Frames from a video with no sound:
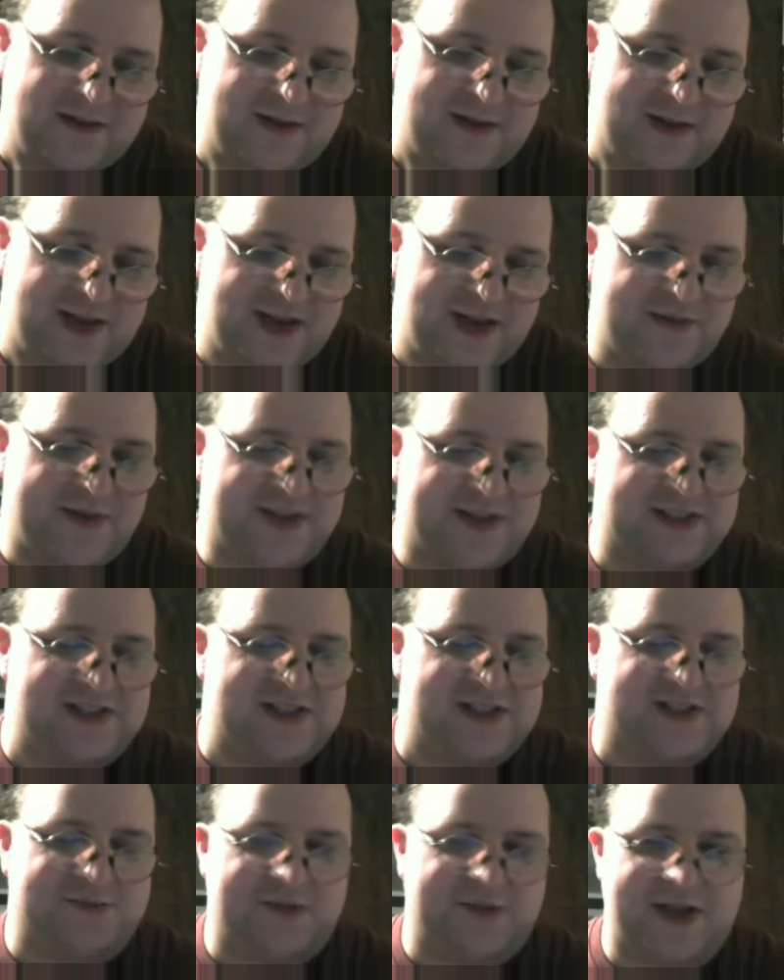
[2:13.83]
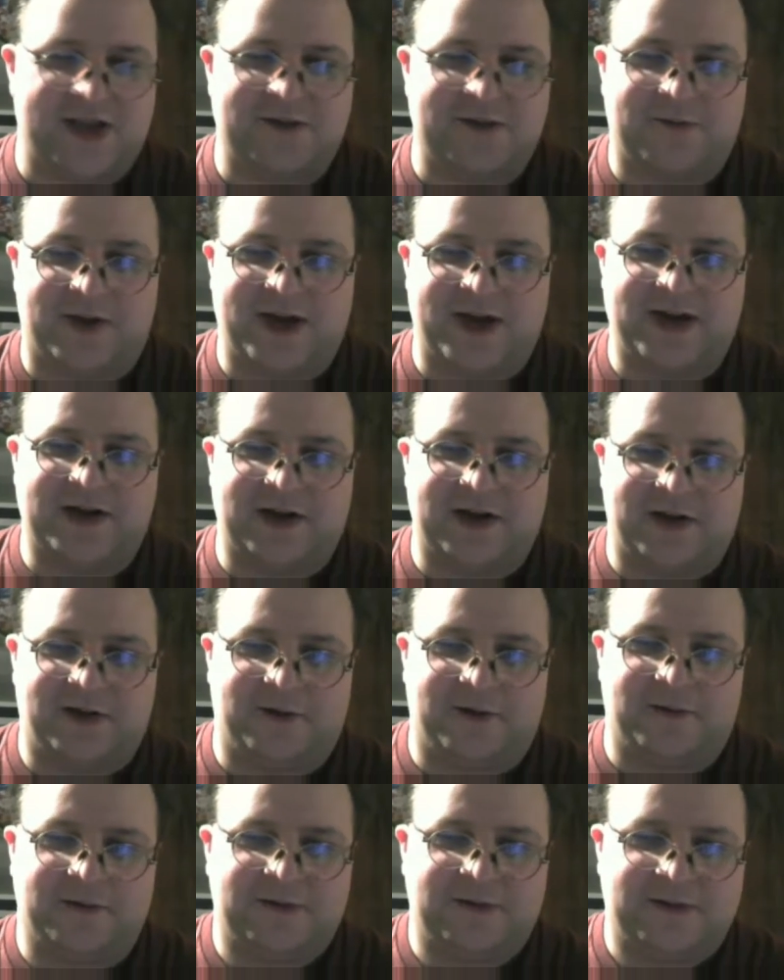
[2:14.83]
And basically explaining why, you
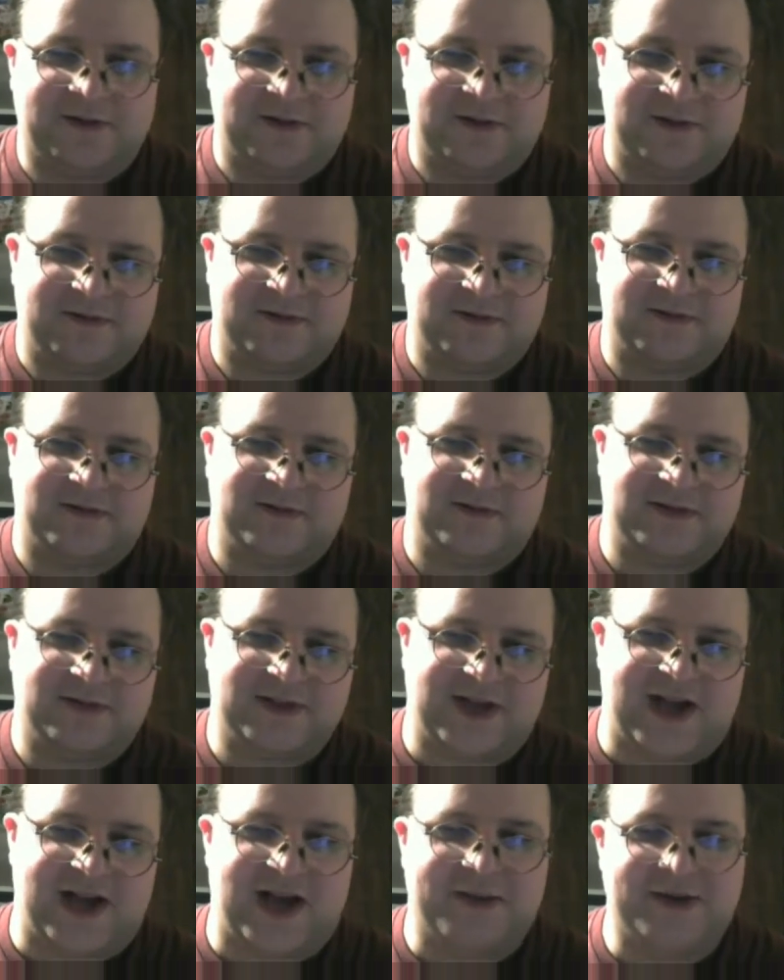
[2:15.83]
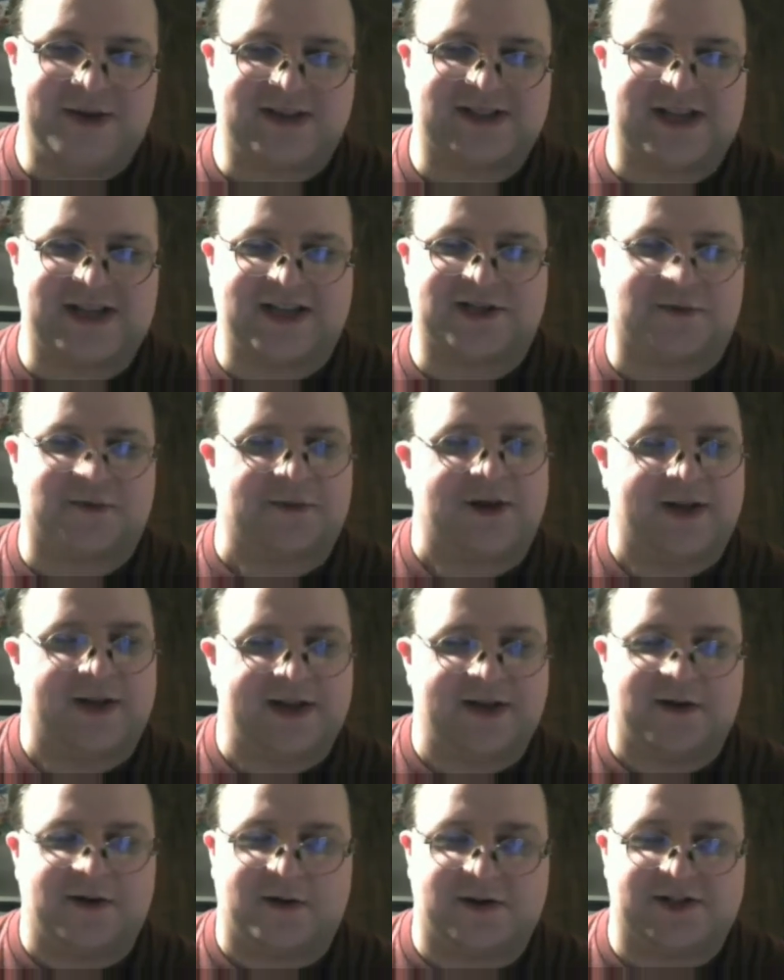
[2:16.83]
know, Tommy
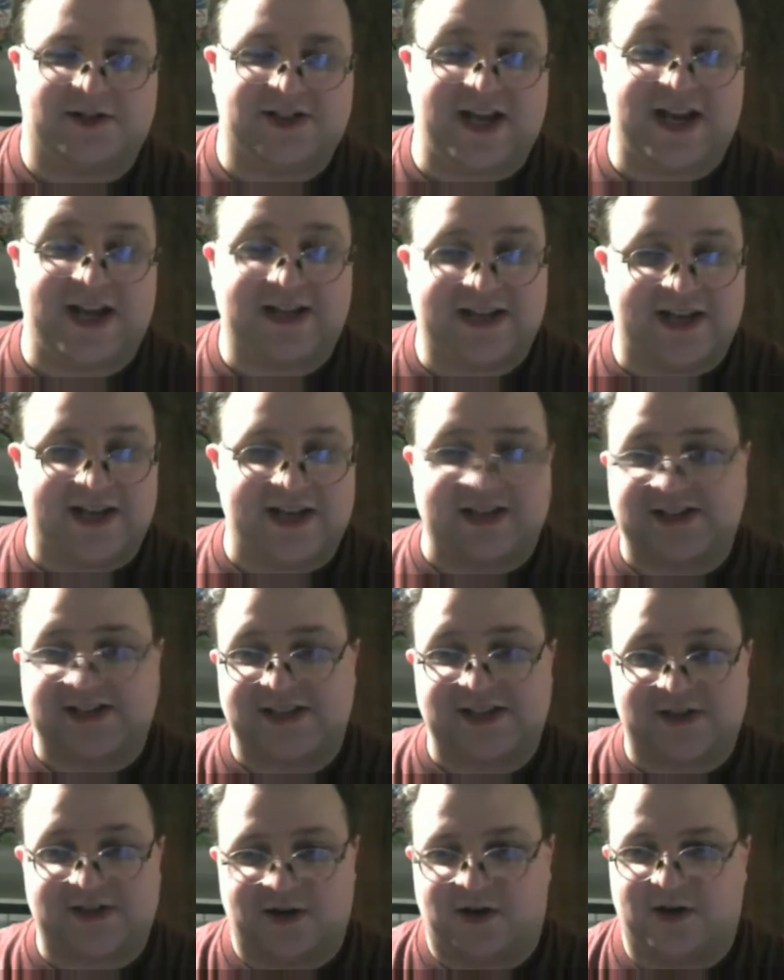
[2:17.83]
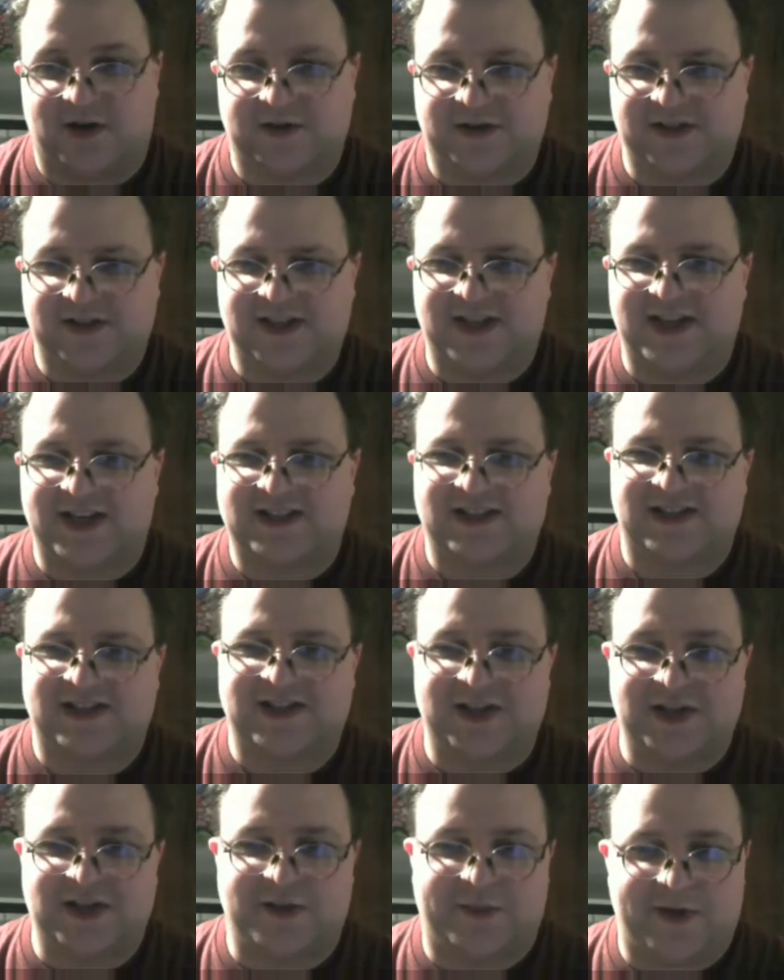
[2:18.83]
Santarelli, or Santa as he's called, because he likes to
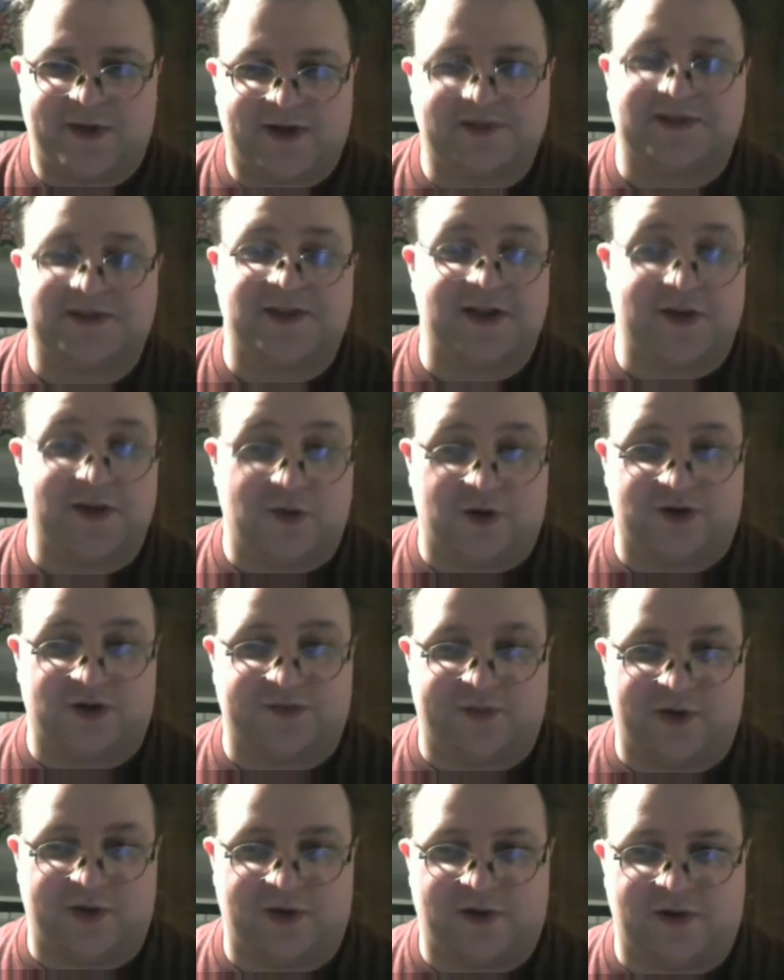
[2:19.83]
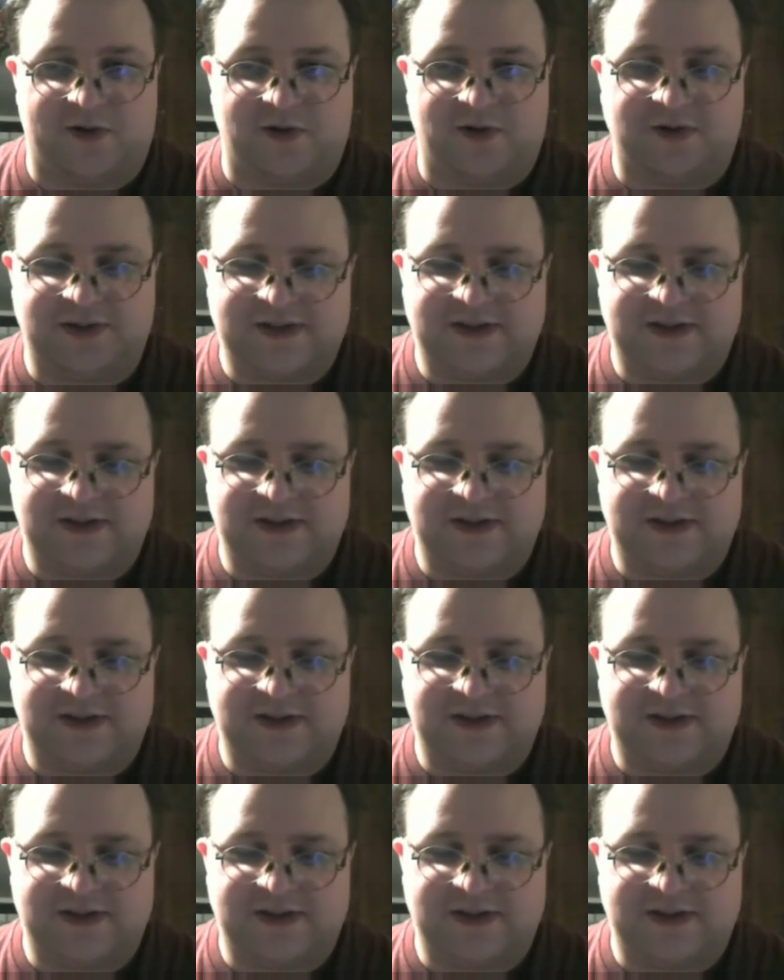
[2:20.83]
send the balls to the North Pole,